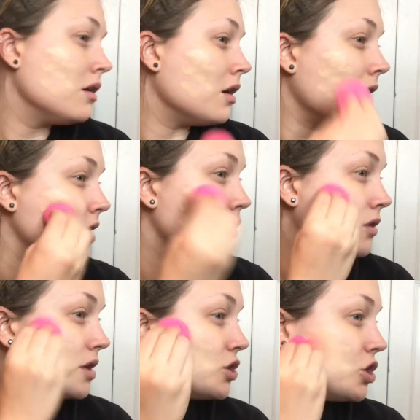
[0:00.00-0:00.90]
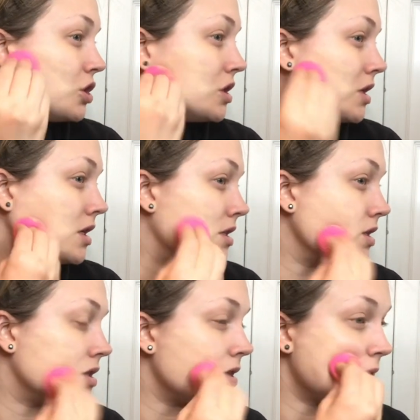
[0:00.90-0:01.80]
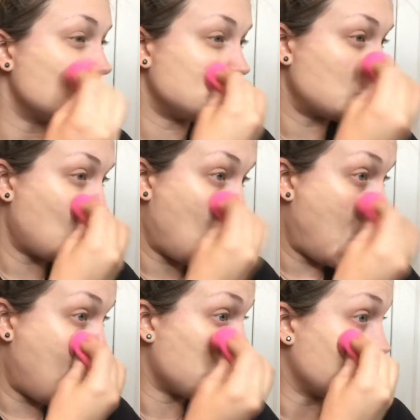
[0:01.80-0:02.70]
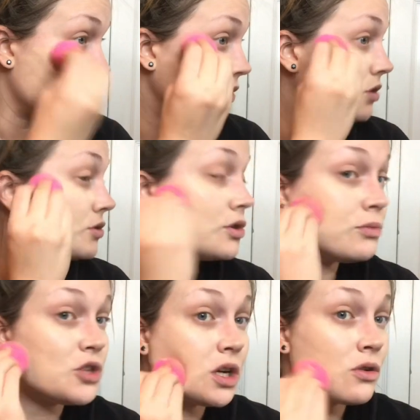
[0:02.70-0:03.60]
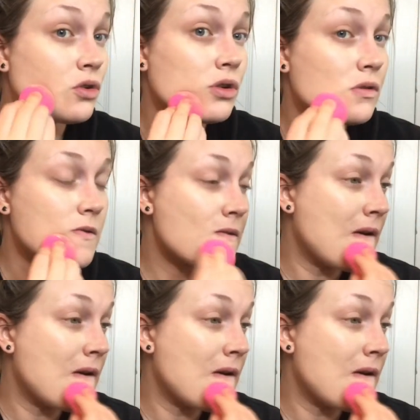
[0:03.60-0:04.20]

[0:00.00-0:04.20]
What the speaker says: I know that she did this on her YouTube channel.